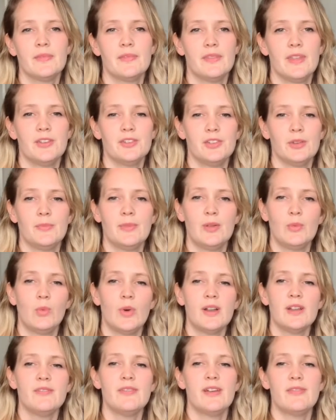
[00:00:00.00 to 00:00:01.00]
There should be
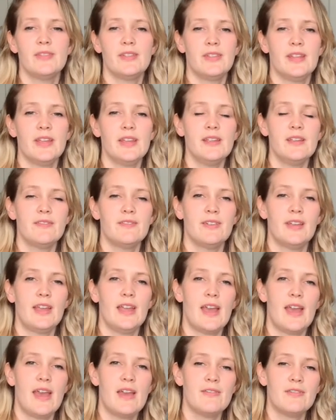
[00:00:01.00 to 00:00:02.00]
one of everything for
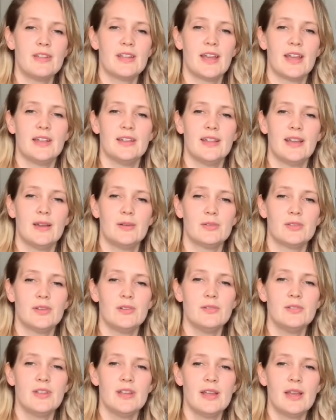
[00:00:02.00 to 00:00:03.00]
every cat in the
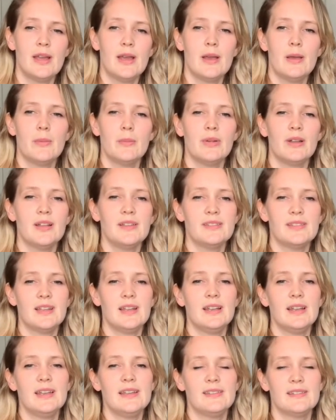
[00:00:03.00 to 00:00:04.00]
household, plus
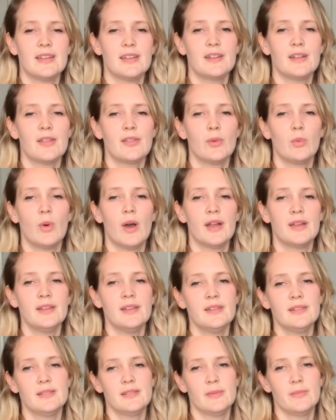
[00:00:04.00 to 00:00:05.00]
at least another one
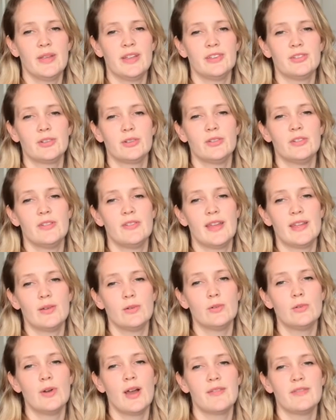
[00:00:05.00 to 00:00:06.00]
to make sure that they
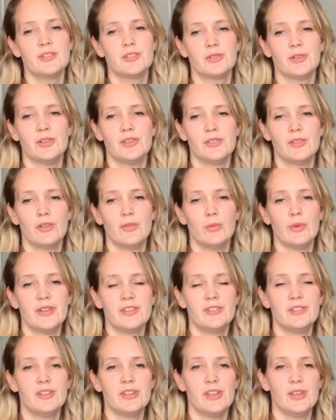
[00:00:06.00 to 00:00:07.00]
all have a choice of
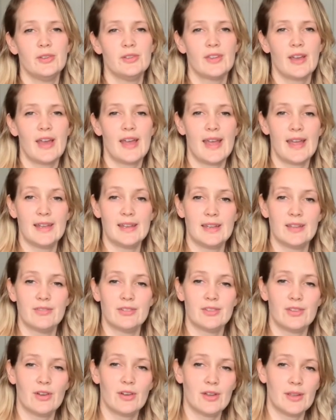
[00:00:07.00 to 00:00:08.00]
which to use at any given
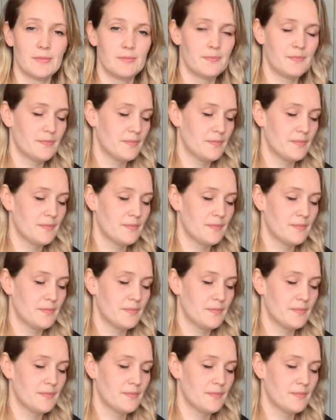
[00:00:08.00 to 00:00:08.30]
time.